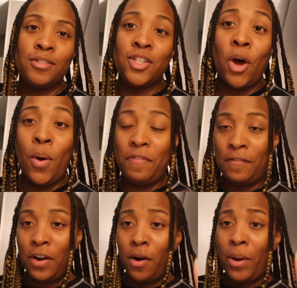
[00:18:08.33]
So if you
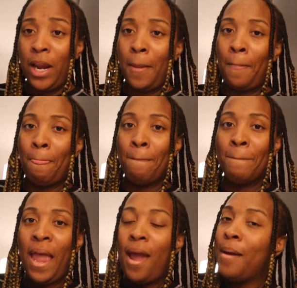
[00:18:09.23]
haven't already,
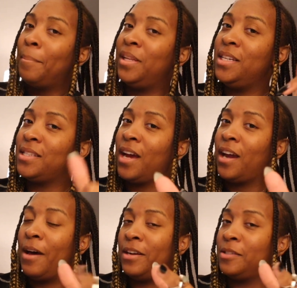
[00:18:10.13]
please like,
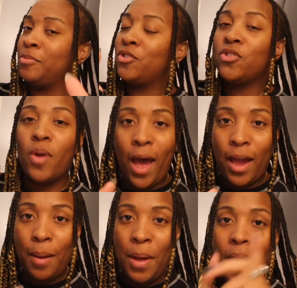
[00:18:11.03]
comment, and
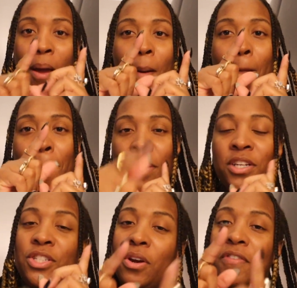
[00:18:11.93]
subscribe.
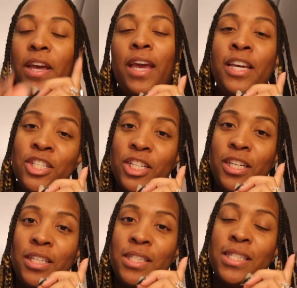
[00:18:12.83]
Push
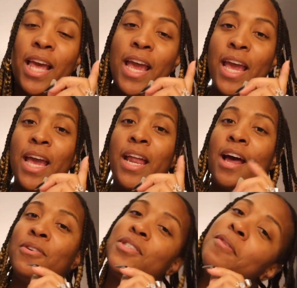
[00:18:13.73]
notifications. And
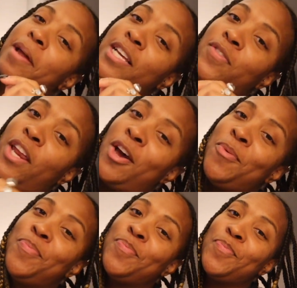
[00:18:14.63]
I will see you in my next video.
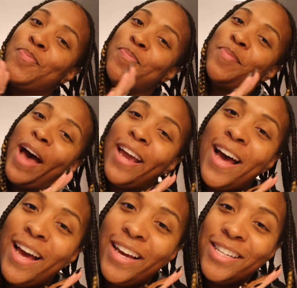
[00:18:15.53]
Bye,
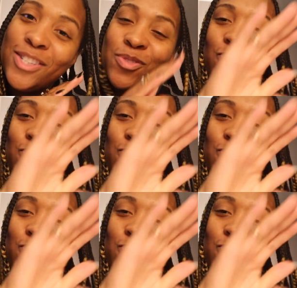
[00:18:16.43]
guys.